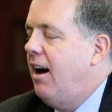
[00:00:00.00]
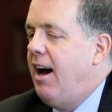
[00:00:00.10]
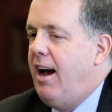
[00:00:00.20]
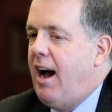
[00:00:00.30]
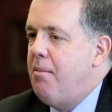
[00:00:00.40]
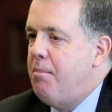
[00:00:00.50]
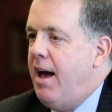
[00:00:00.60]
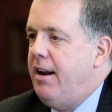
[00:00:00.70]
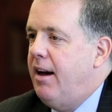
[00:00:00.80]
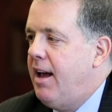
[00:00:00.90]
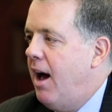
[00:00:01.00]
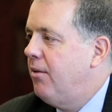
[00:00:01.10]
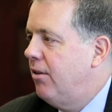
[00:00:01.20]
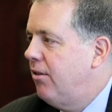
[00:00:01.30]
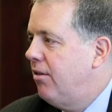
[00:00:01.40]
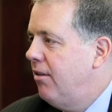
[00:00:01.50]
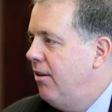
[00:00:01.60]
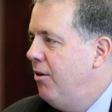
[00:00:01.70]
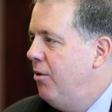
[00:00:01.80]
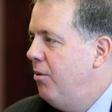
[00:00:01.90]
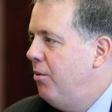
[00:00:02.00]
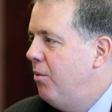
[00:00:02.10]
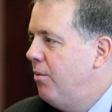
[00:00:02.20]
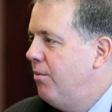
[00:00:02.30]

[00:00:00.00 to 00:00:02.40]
I met accountants who